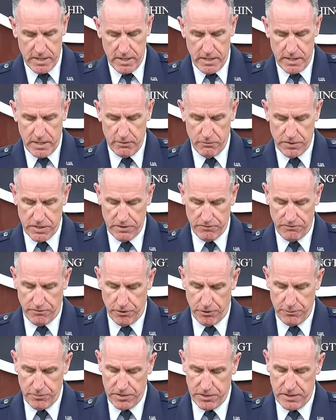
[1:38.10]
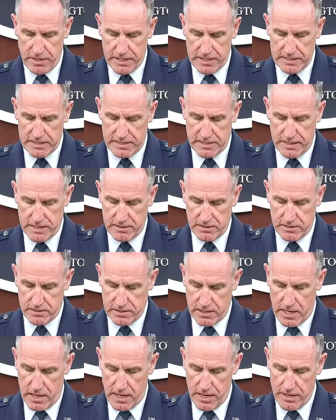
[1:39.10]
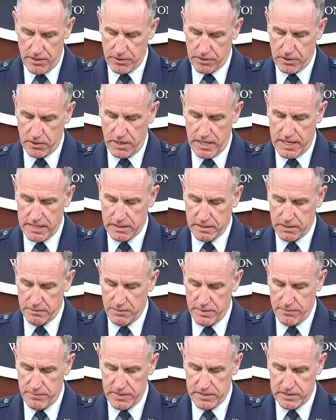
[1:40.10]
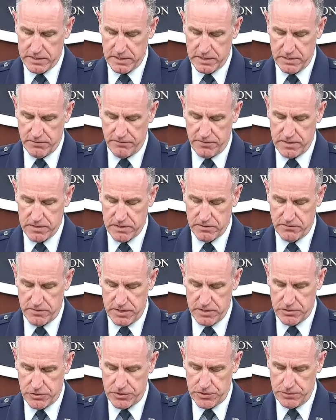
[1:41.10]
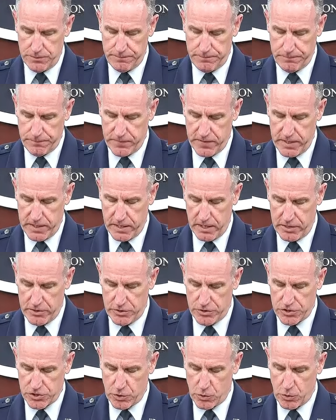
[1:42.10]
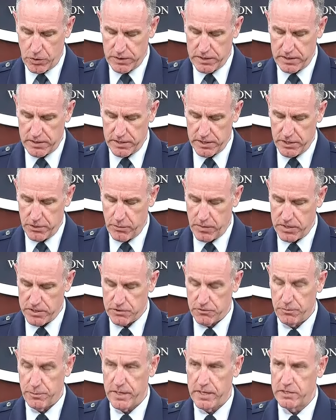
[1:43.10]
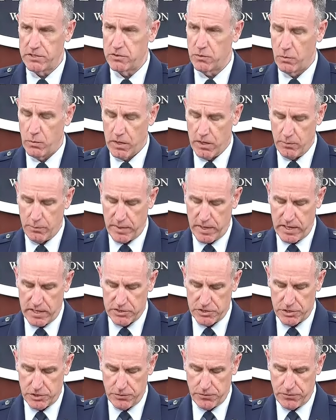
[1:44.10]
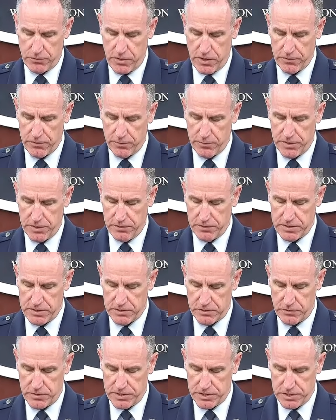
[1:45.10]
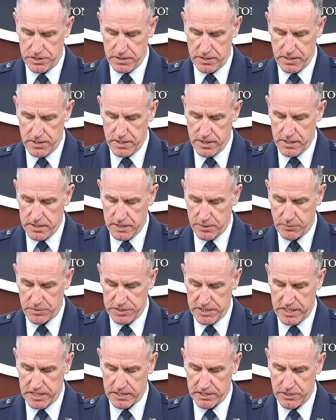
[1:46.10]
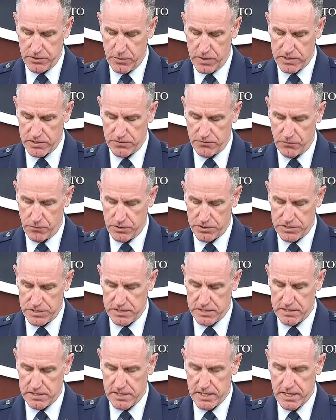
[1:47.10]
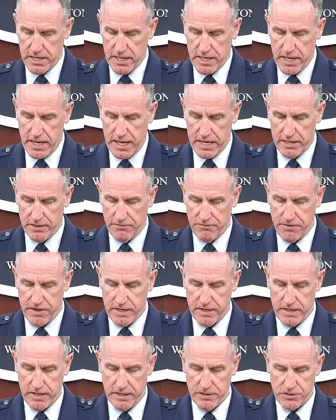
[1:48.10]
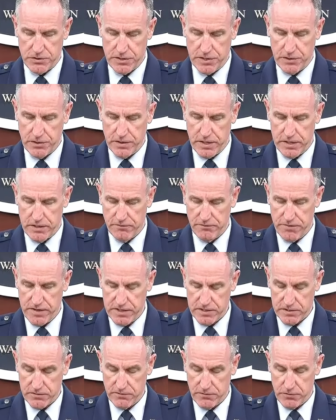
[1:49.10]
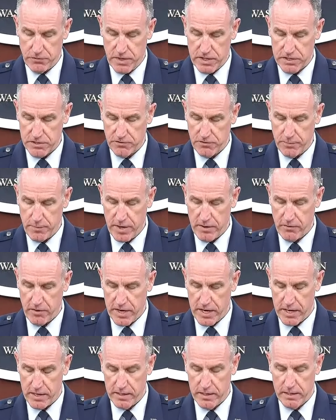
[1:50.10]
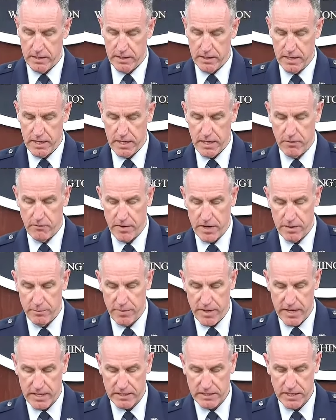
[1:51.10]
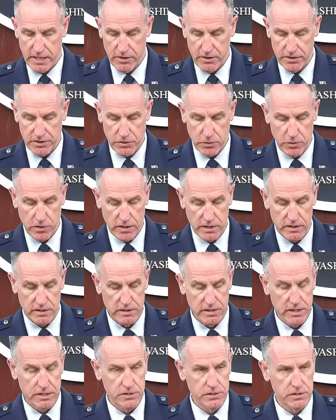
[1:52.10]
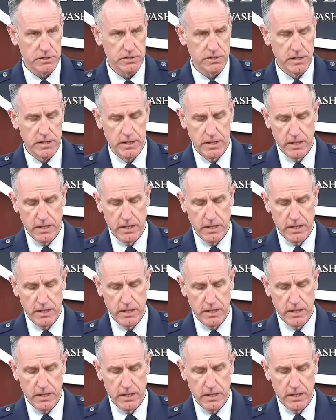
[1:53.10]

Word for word: He reaffirmed the United States' ironclad commitment to the defense of Israel and underscored that the U S remains well postured throughout the Middle East region to protect U S forces and defend Israel in the face of threats from Iran and Iran-backed terrorist organizations.